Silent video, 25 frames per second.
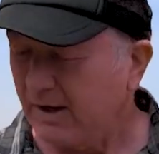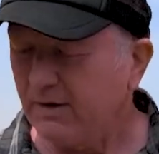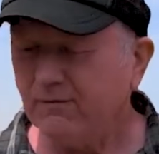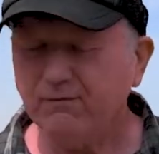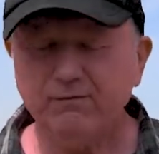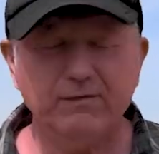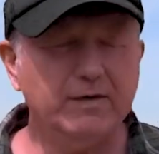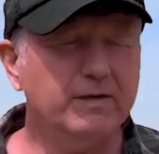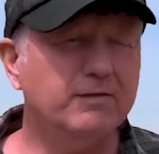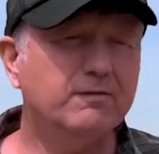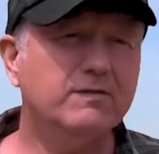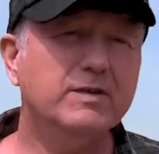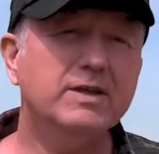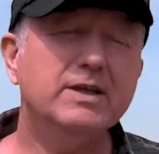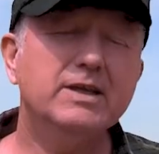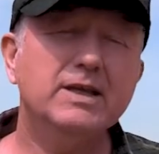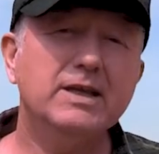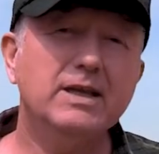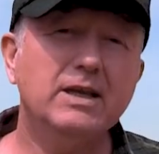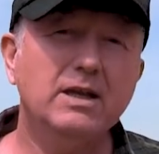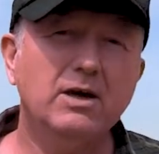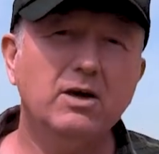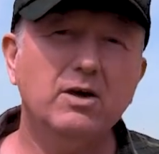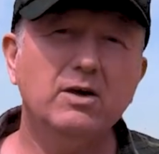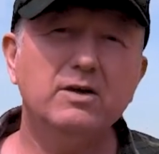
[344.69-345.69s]
50
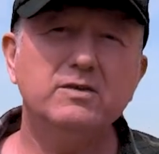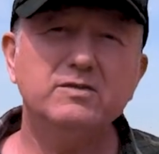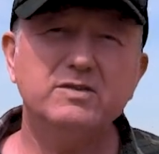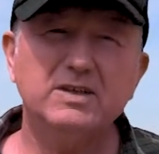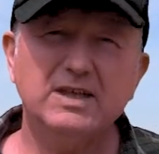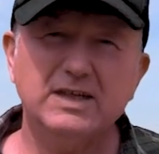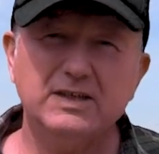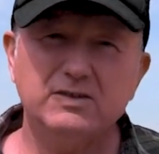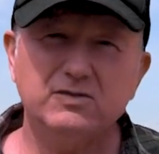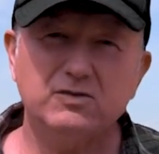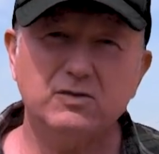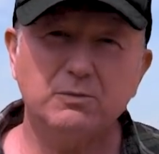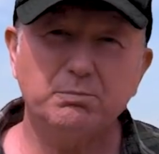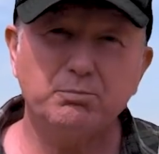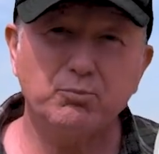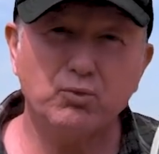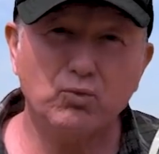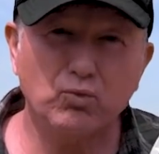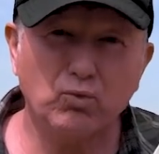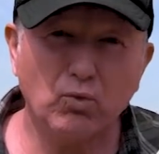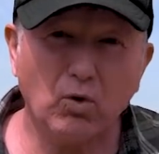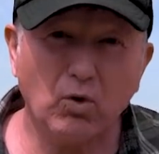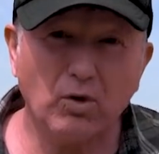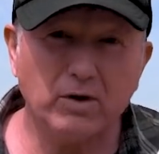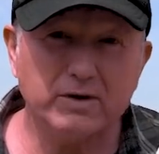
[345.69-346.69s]
kilohertz is
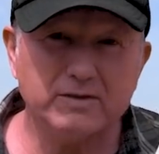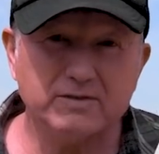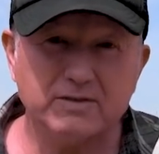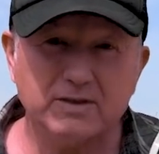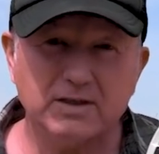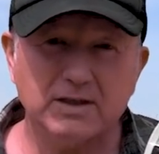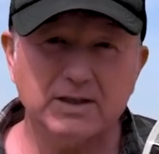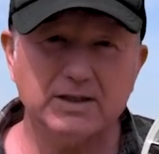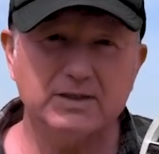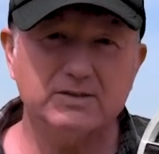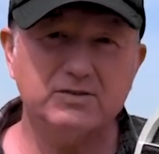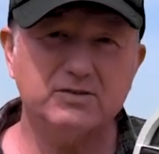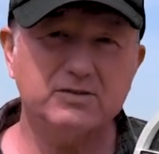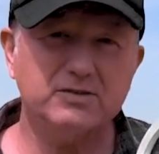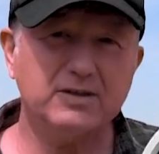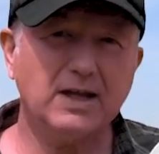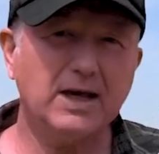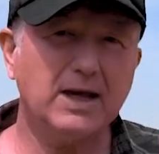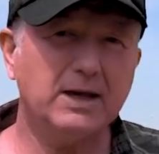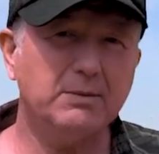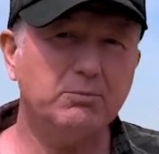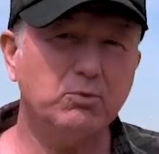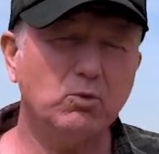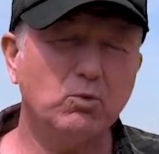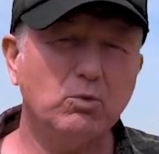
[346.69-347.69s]
surprisingly
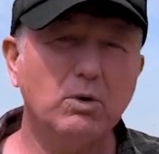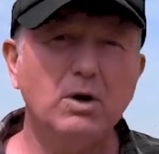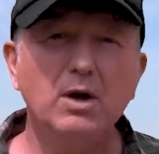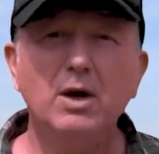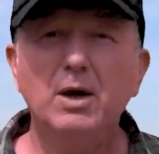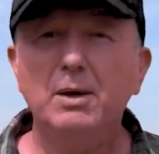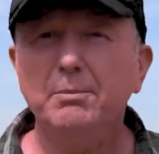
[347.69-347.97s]
stable,